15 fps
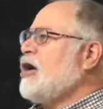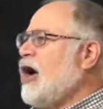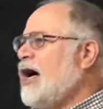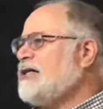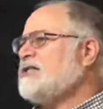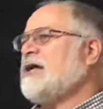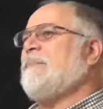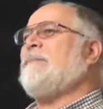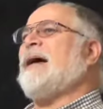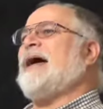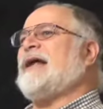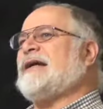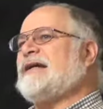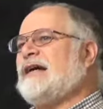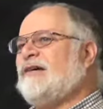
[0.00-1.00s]
cost
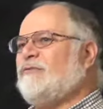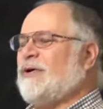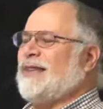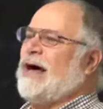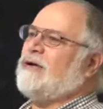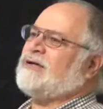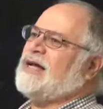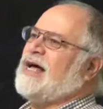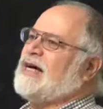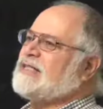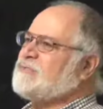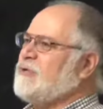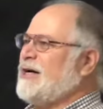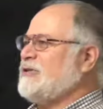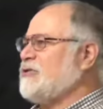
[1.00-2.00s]
competitive without tax
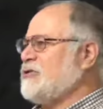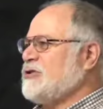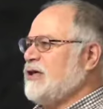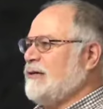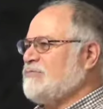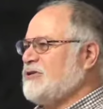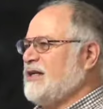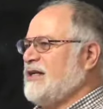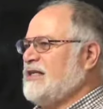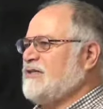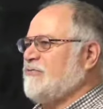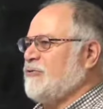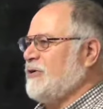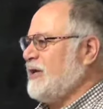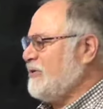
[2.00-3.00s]
breaks or subsidies
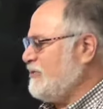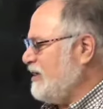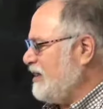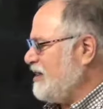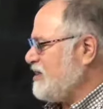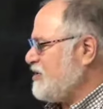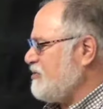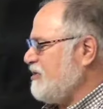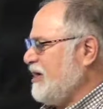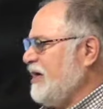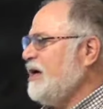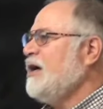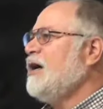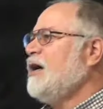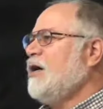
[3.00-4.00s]
for either
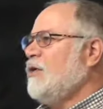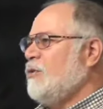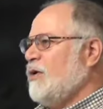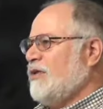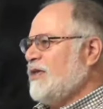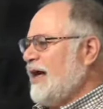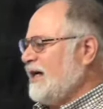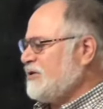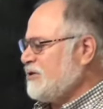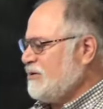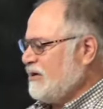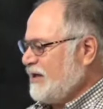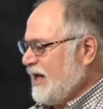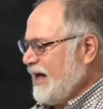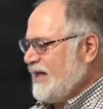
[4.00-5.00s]
industry with
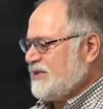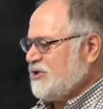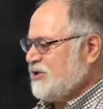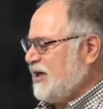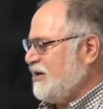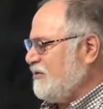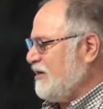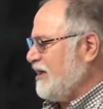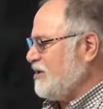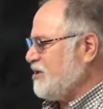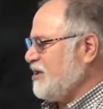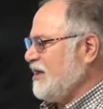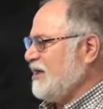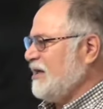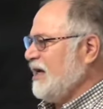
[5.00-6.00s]
natural gas
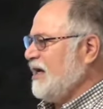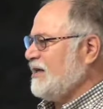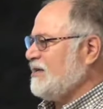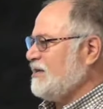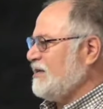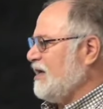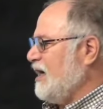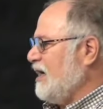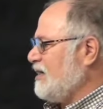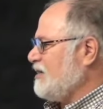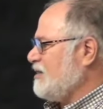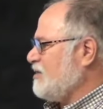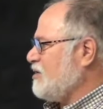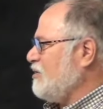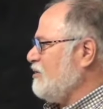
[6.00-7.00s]
generation at
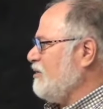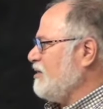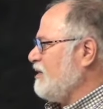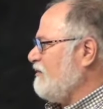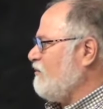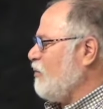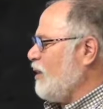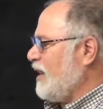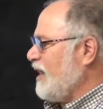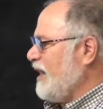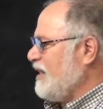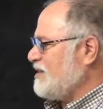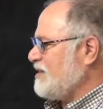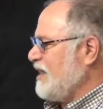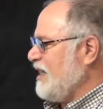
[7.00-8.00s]
current and
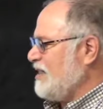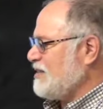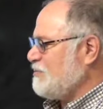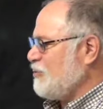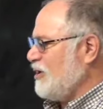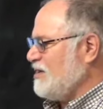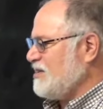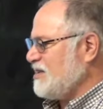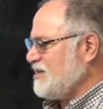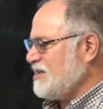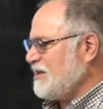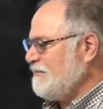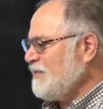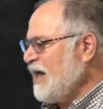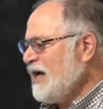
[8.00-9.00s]
forecast gas prices.
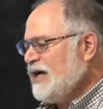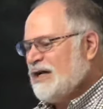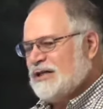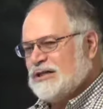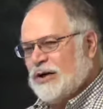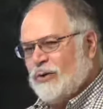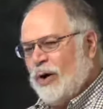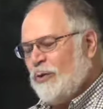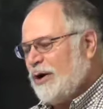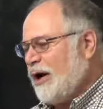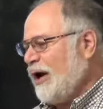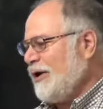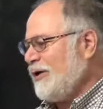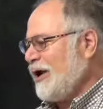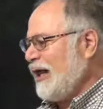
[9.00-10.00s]
So what would
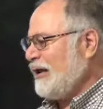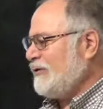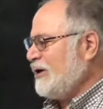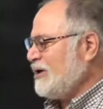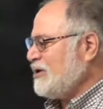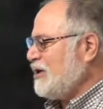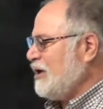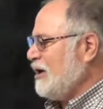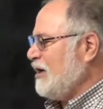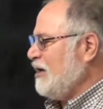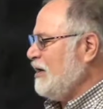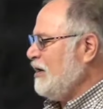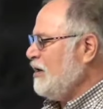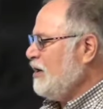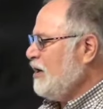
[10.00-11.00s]
$100 a
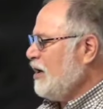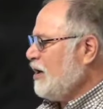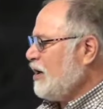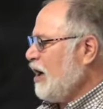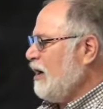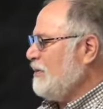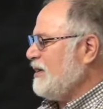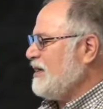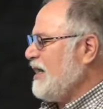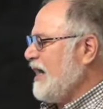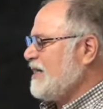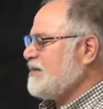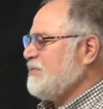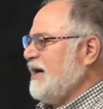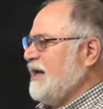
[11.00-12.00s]
ton carbon
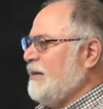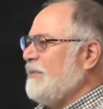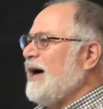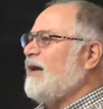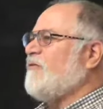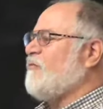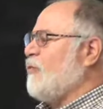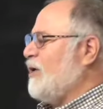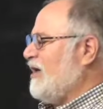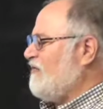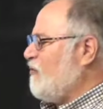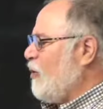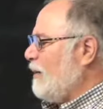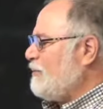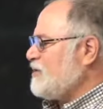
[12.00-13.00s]
tax mean? About a
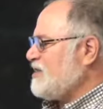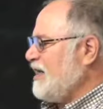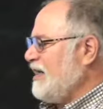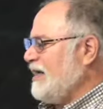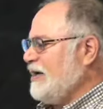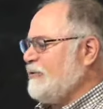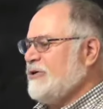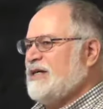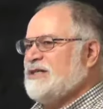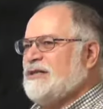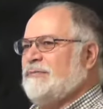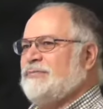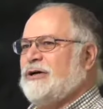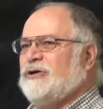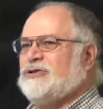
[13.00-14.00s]
44% increase
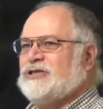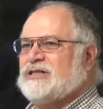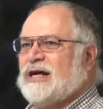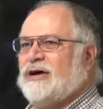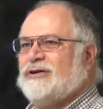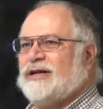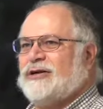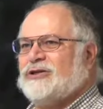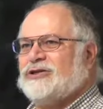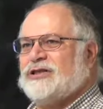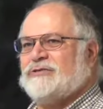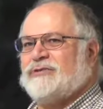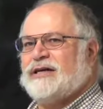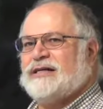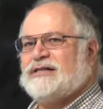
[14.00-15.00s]
in Puget Sound energy
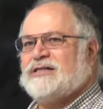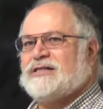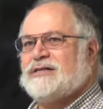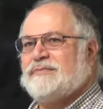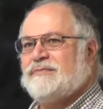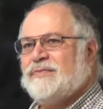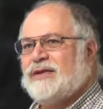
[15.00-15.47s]
rates,